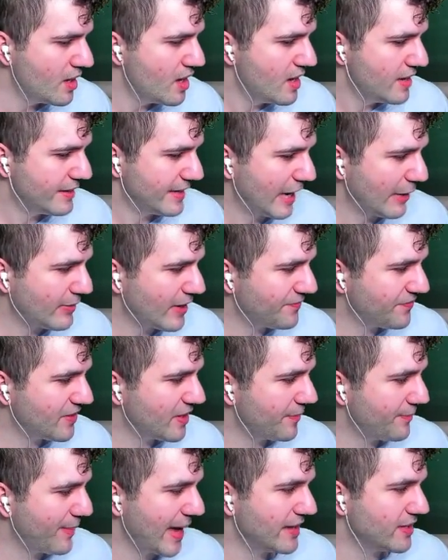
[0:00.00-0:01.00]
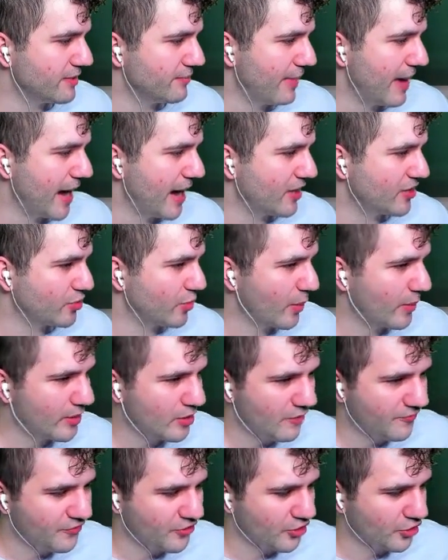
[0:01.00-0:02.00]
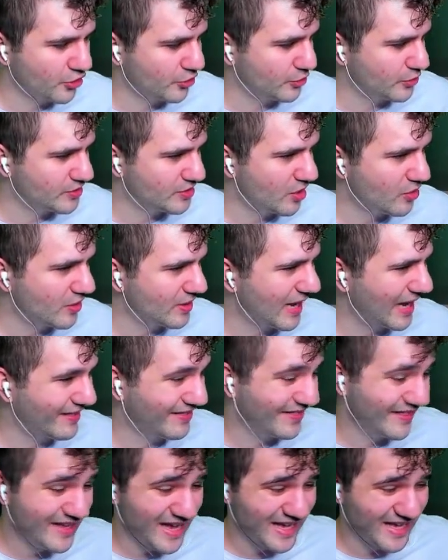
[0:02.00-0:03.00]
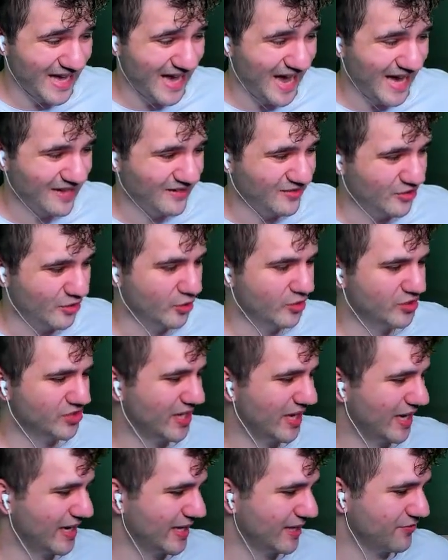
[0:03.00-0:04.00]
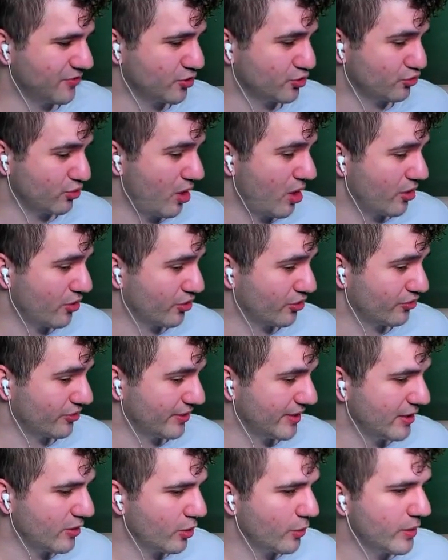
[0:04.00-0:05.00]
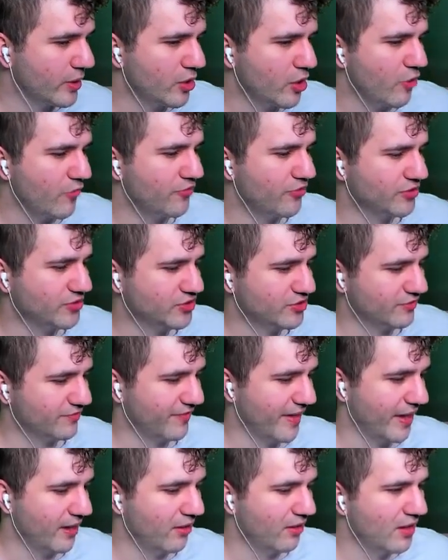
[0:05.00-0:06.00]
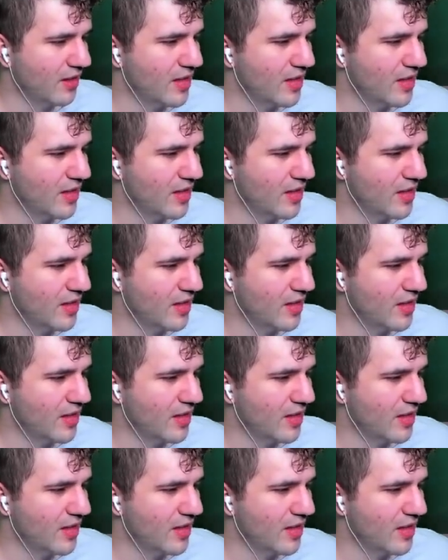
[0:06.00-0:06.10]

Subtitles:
Now I got the Abandoned Mire. Do I want to go for the clue token? I think I kind of do. Just kind of get the draw early, or we can go for the Surveil.